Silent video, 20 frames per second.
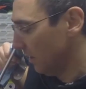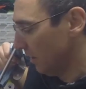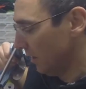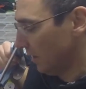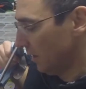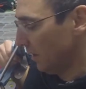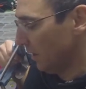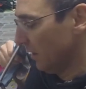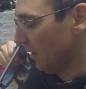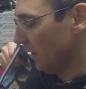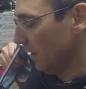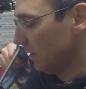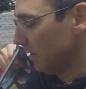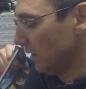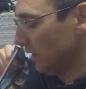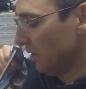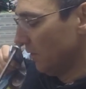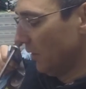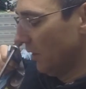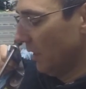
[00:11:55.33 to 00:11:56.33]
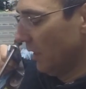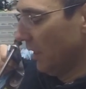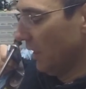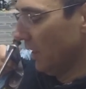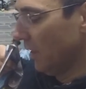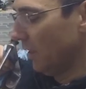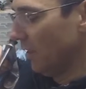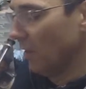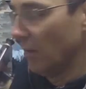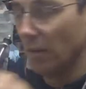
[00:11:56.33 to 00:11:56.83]
and then RTV
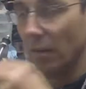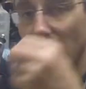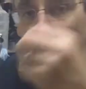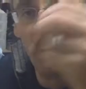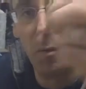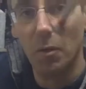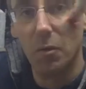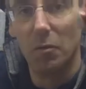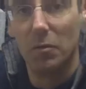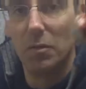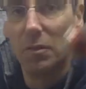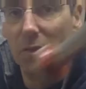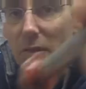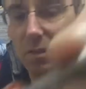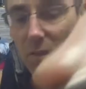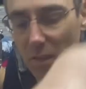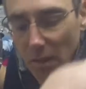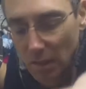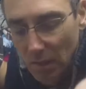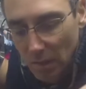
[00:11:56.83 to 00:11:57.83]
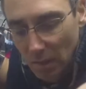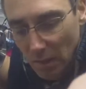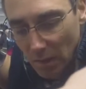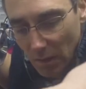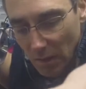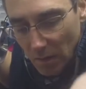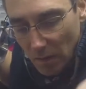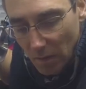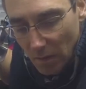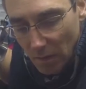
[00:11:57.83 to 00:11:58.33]
on the bolts
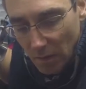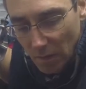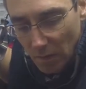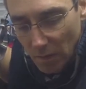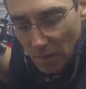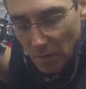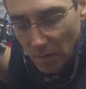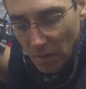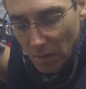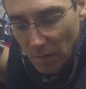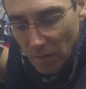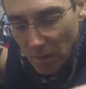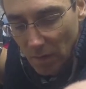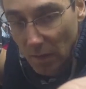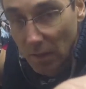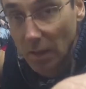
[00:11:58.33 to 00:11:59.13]
that are going to